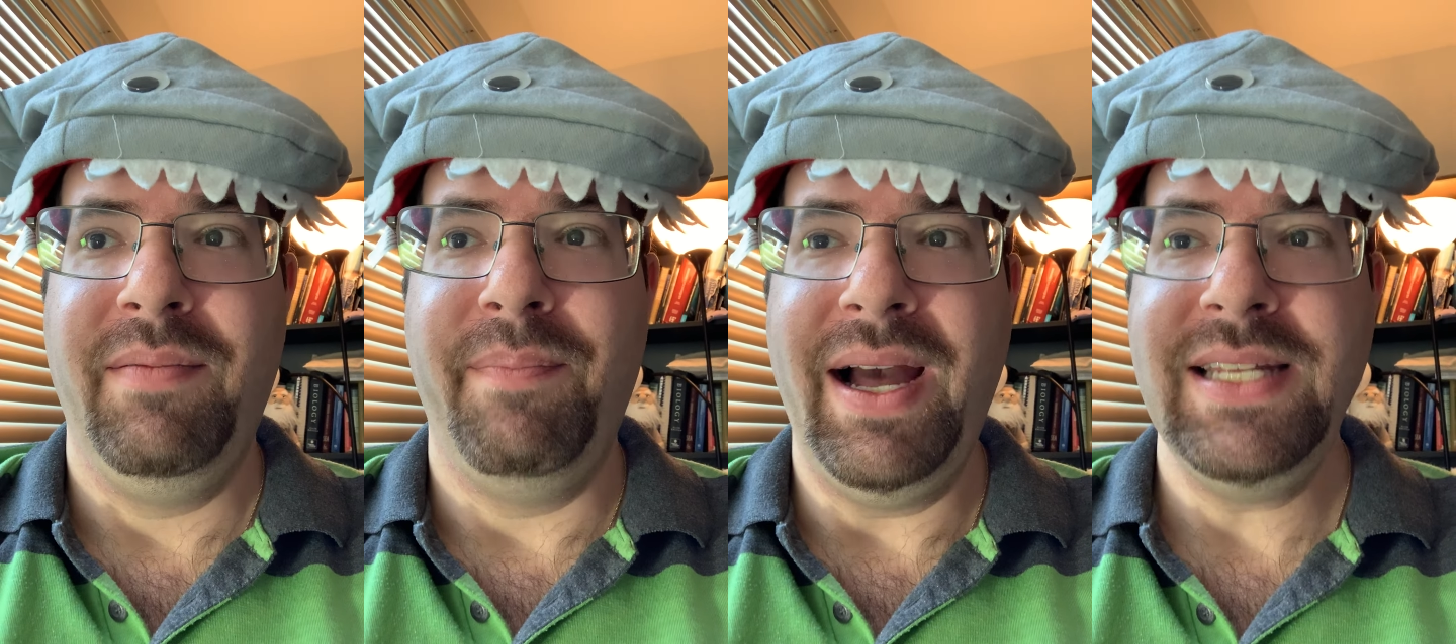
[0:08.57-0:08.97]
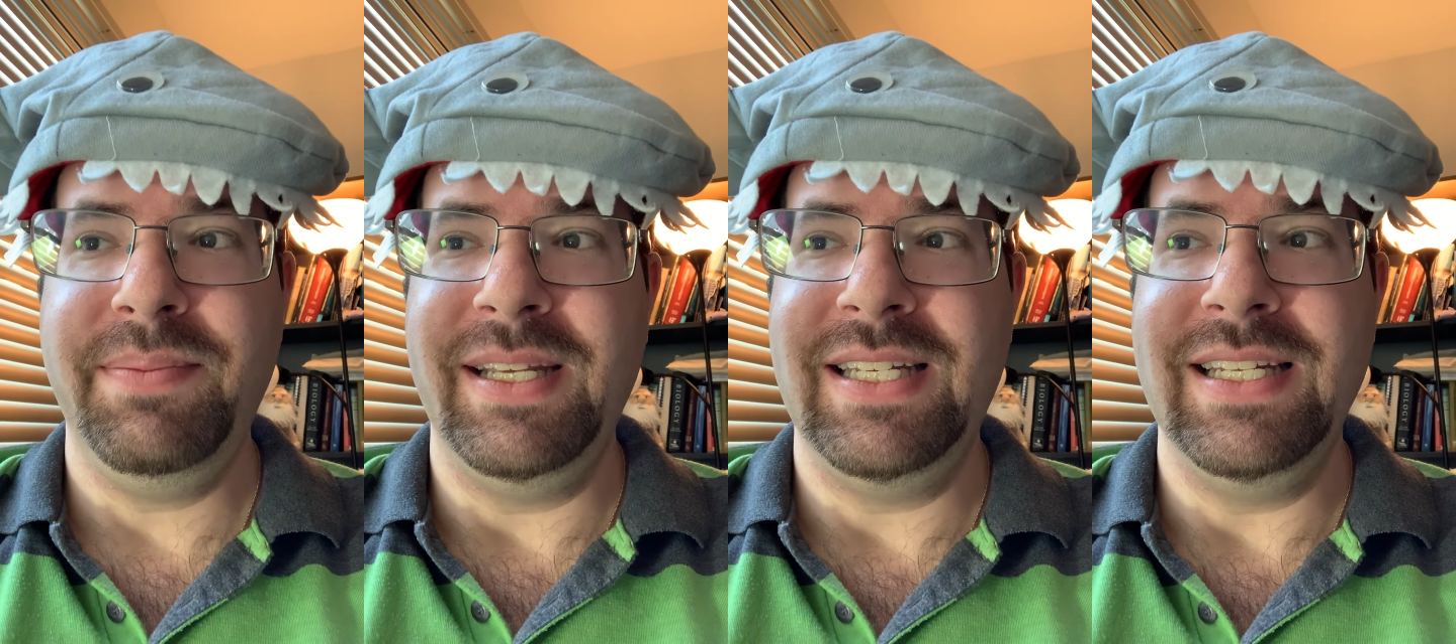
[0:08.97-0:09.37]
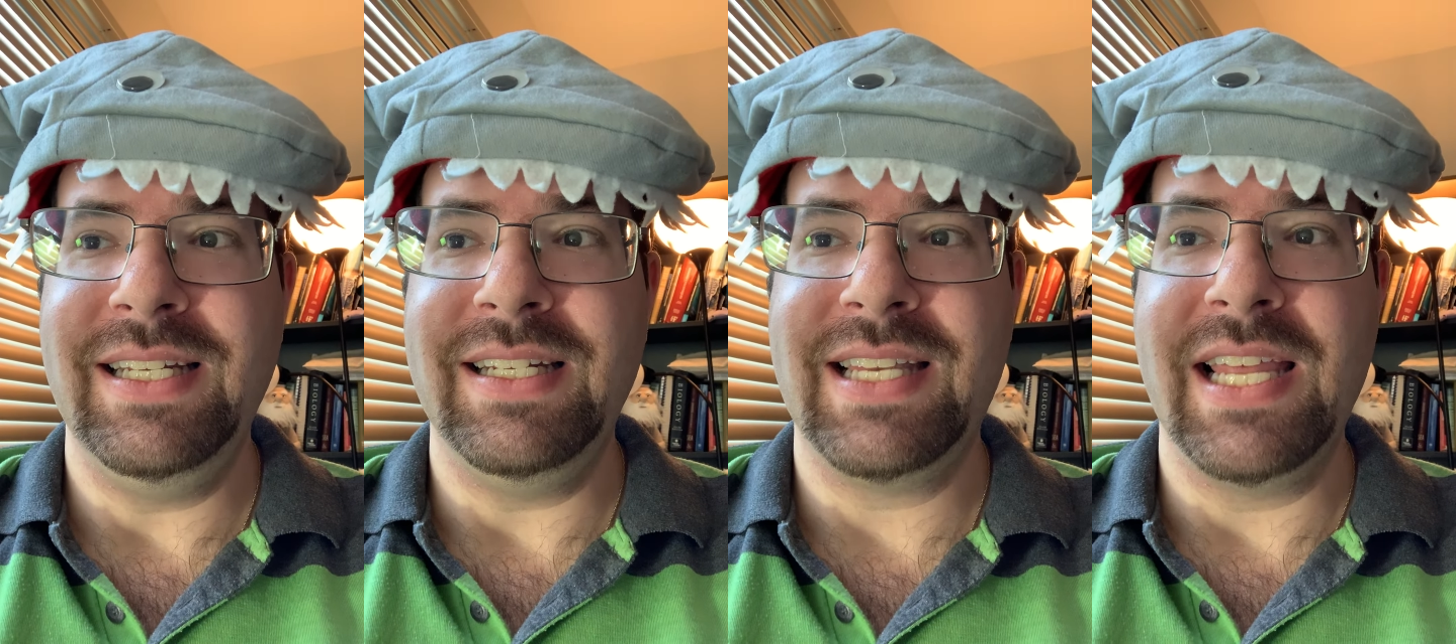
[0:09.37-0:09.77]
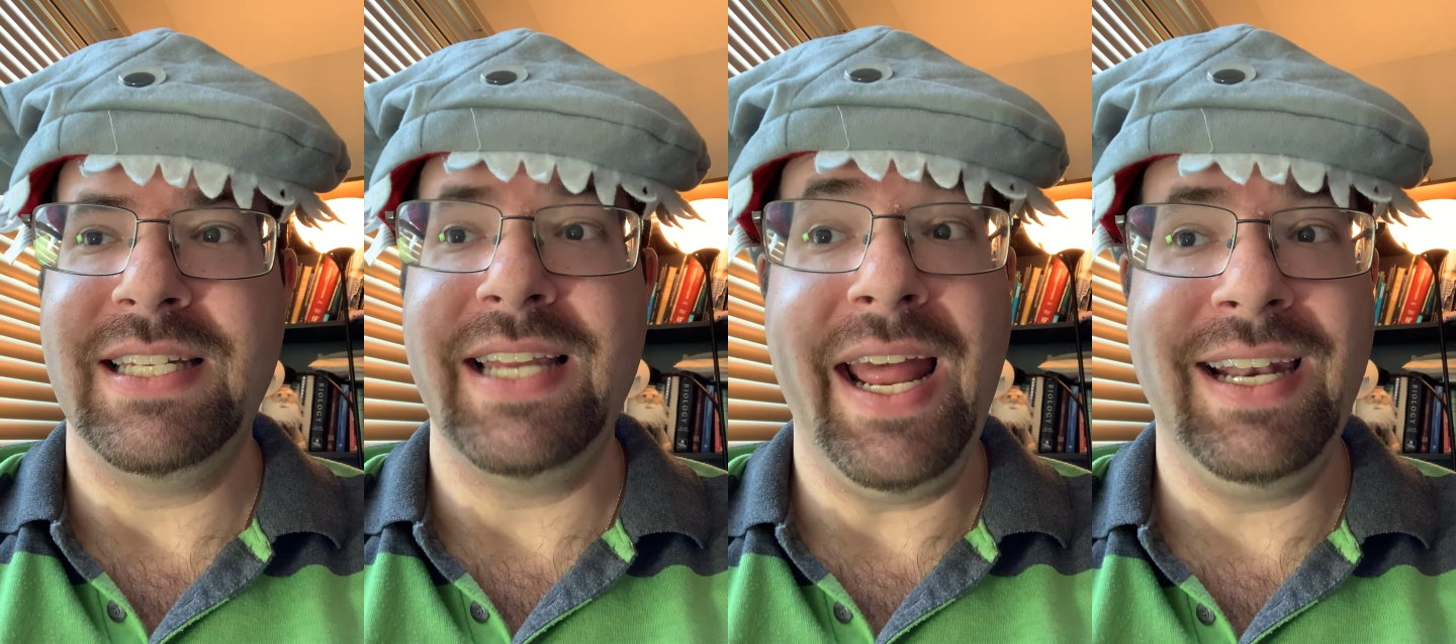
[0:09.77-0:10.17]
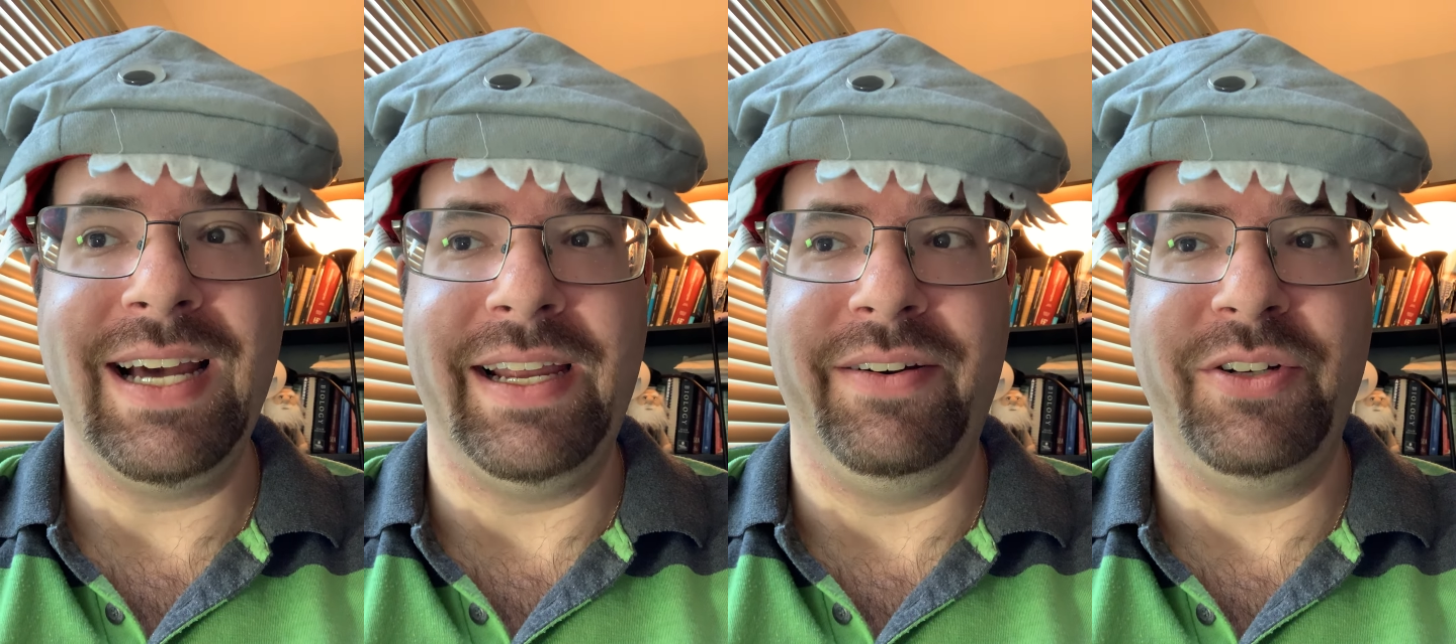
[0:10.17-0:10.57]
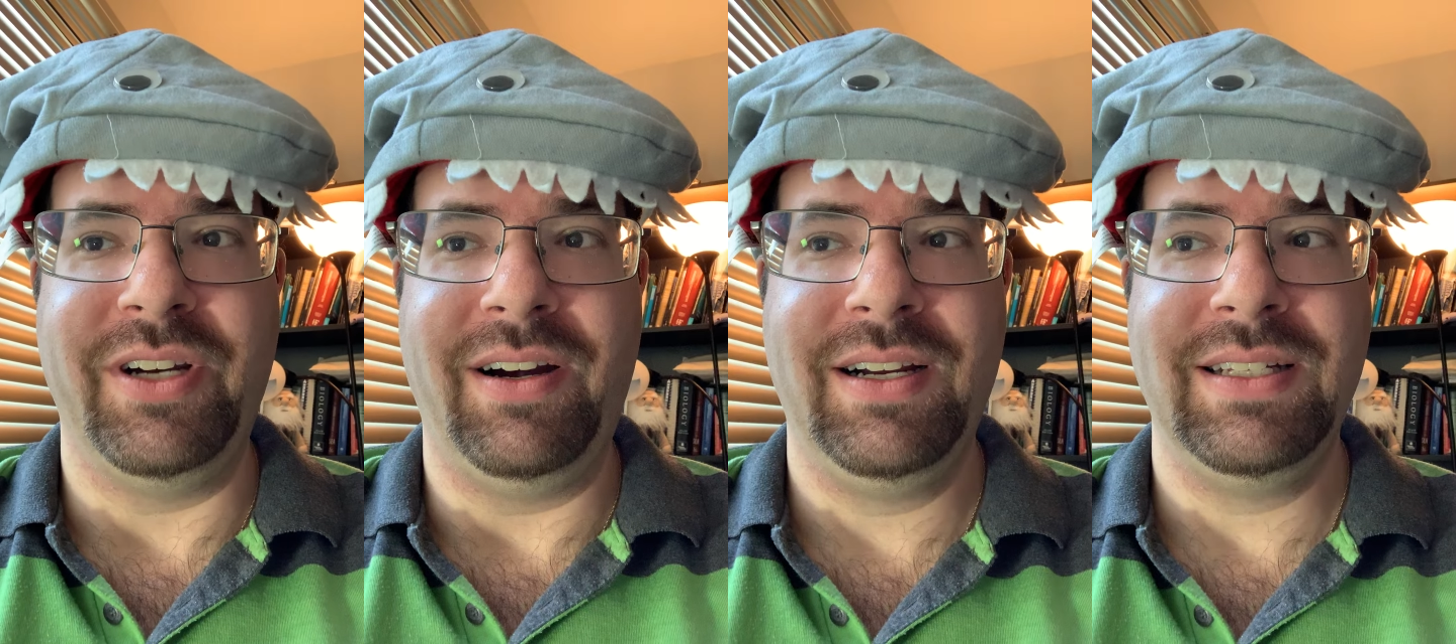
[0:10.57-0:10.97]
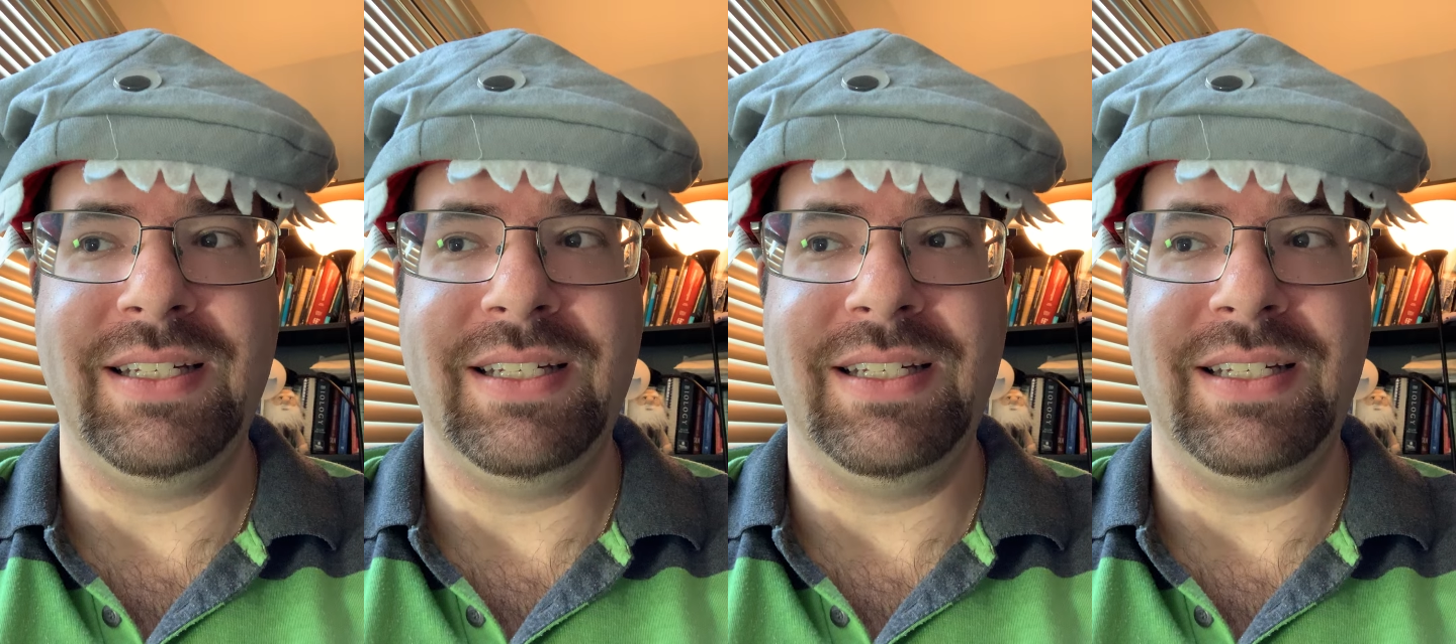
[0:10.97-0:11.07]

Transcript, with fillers: My species is the sand tiger shark,